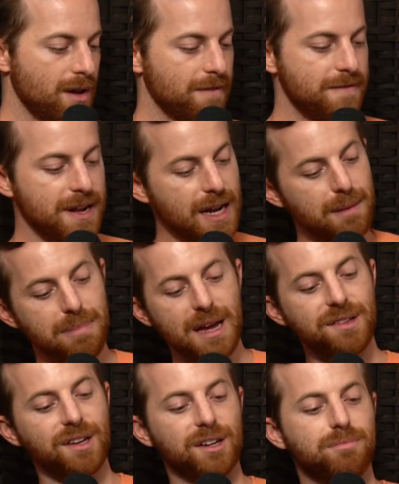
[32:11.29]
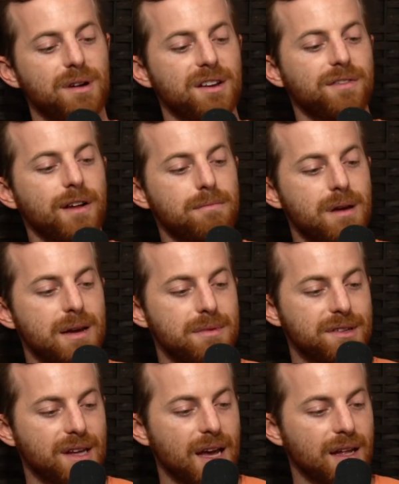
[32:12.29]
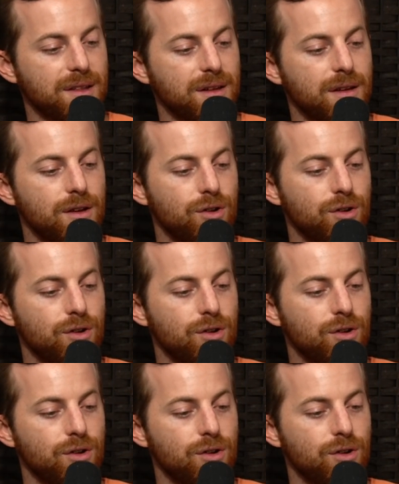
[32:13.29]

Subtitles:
Feeding basics. Breastfed babies get